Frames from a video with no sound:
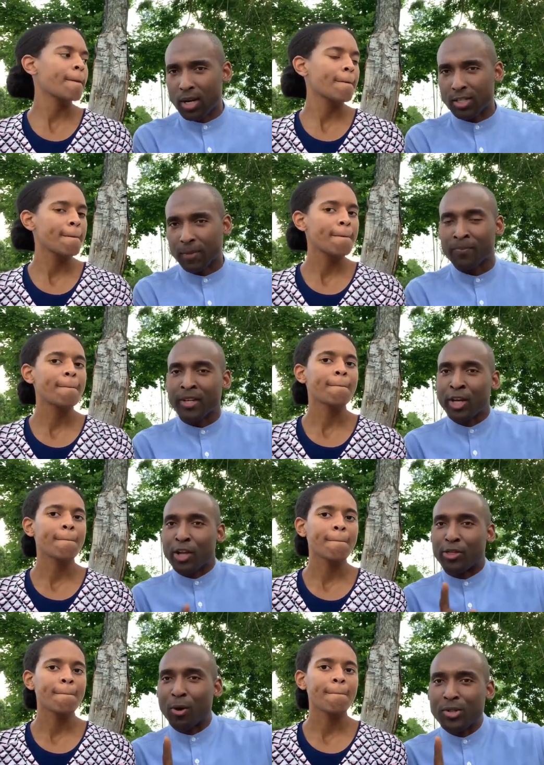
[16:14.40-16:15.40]
Speaker 1: ones,
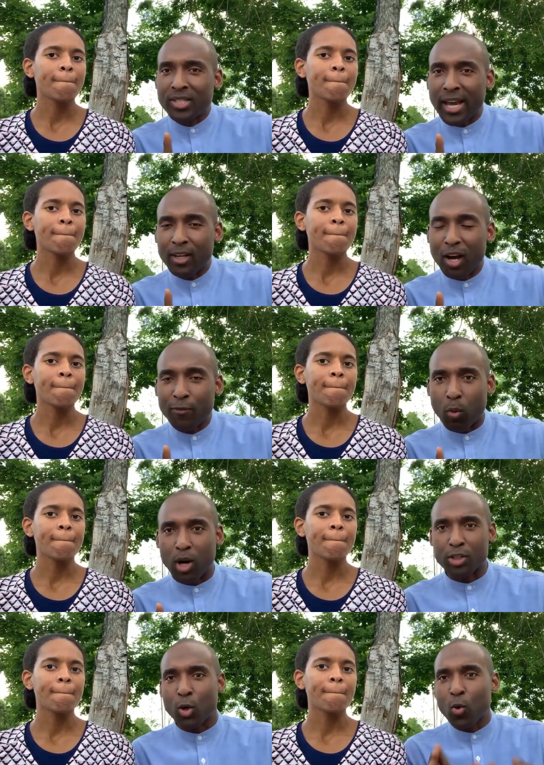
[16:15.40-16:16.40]
those dead loved
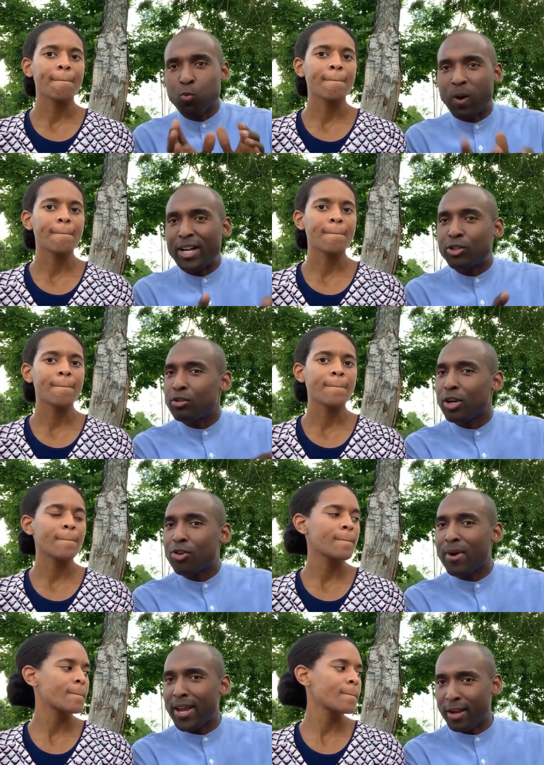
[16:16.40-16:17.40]
ones who went to the
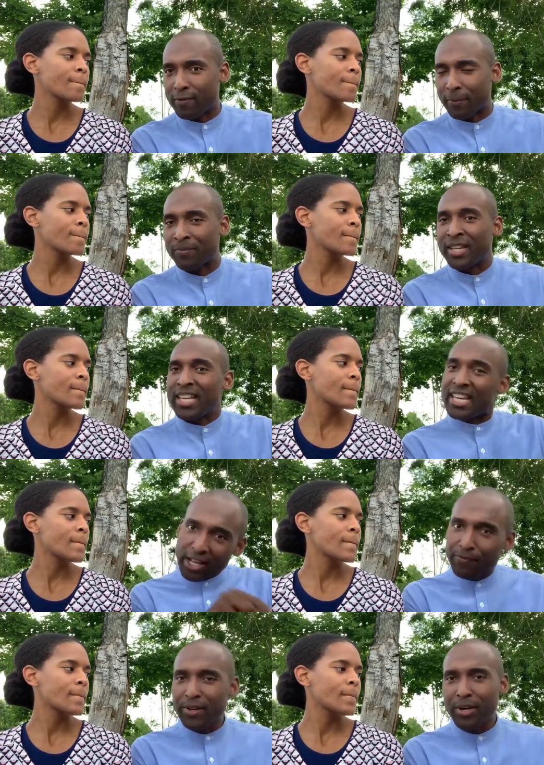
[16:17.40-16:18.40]
grave
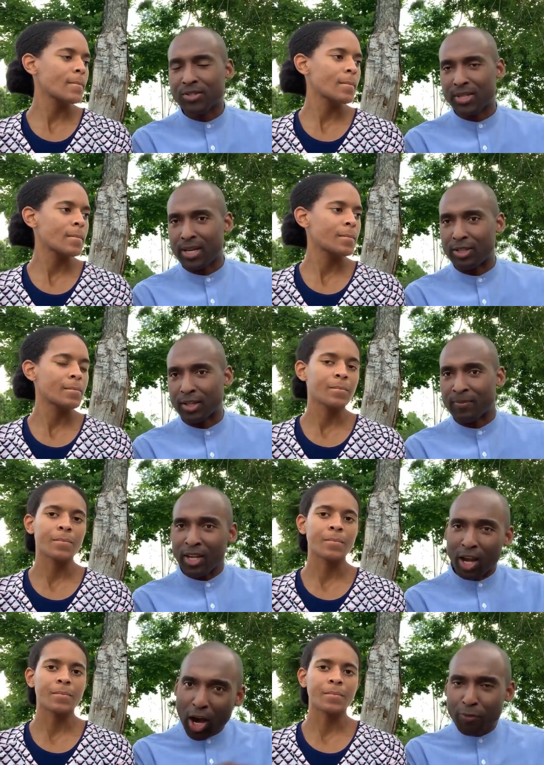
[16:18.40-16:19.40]
in their sins,
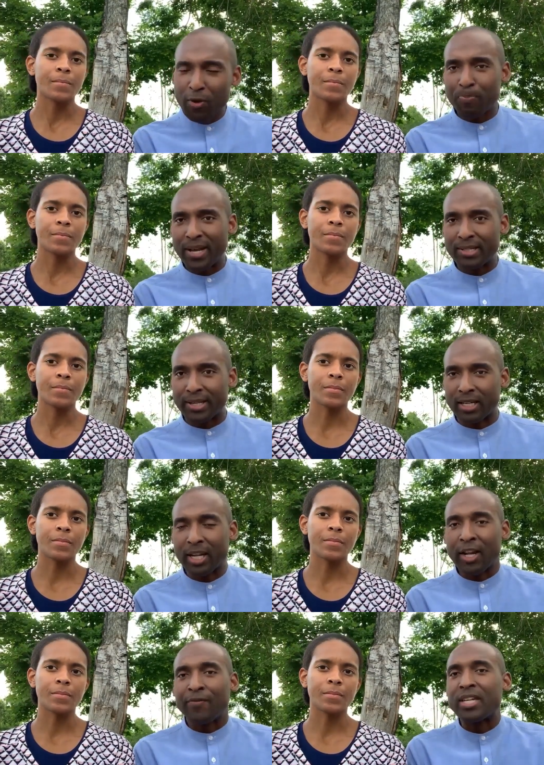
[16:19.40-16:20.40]

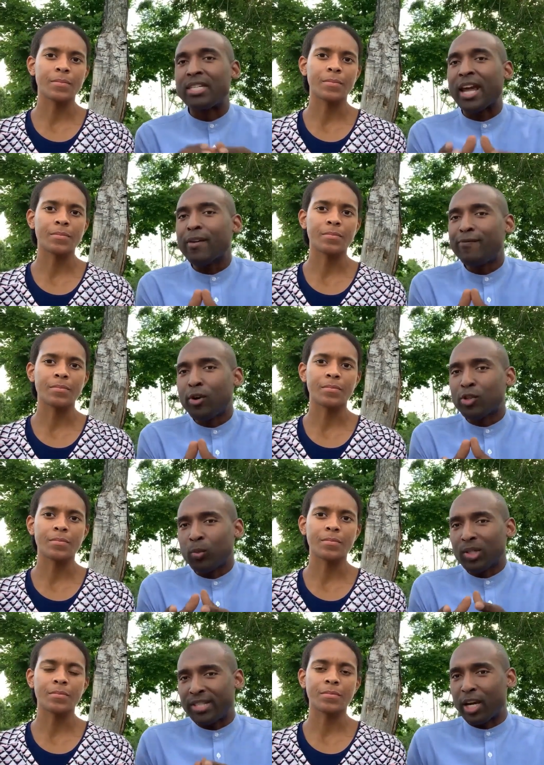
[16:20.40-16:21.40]
unrepentant, the devils
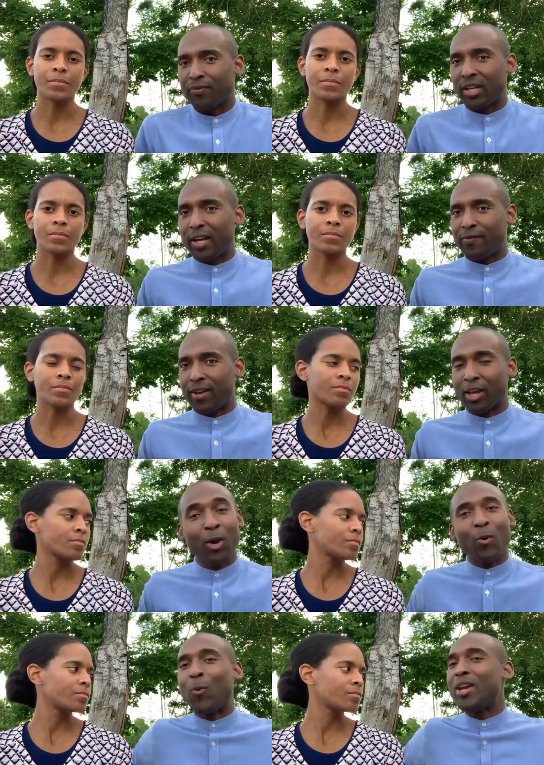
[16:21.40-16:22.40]
will tell the living,
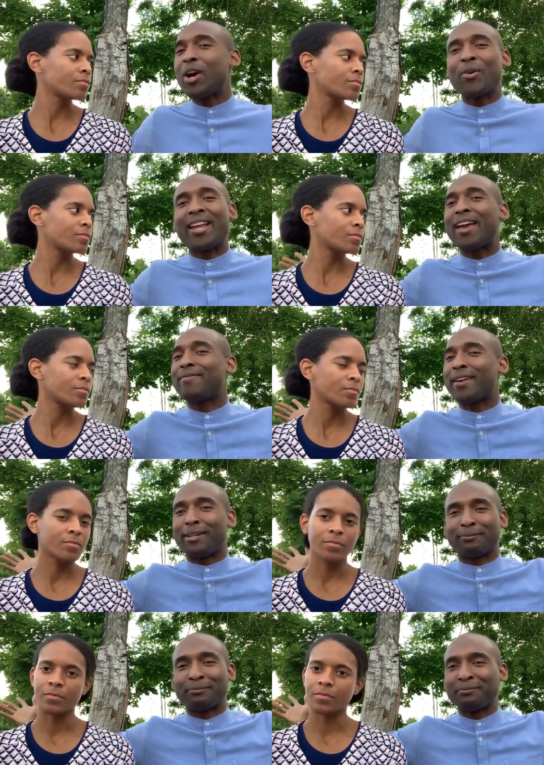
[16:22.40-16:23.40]
we are in
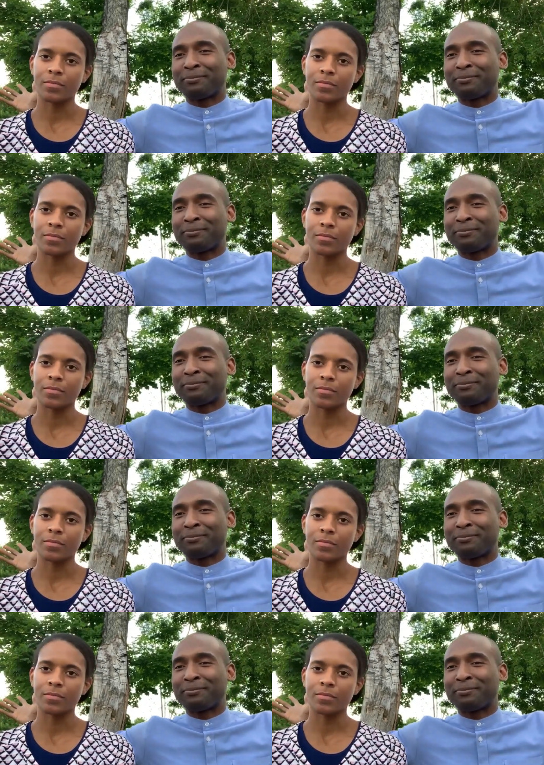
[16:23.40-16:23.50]
heaven.